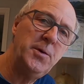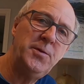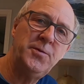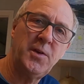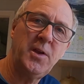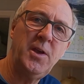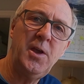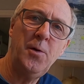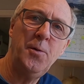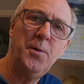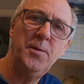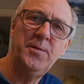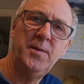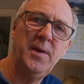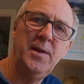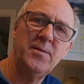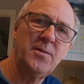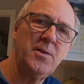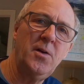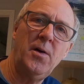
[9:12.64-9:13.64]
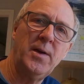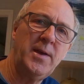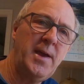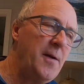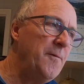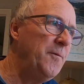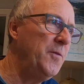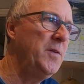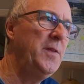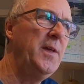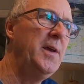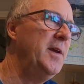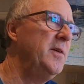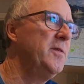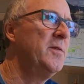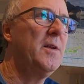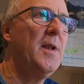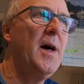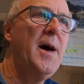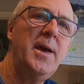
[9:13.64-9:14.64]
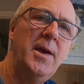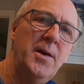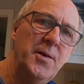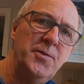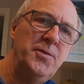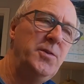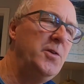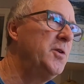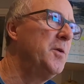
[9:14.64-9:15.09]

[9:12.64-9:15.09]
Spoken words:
know, with security, it's like everything, it's layers.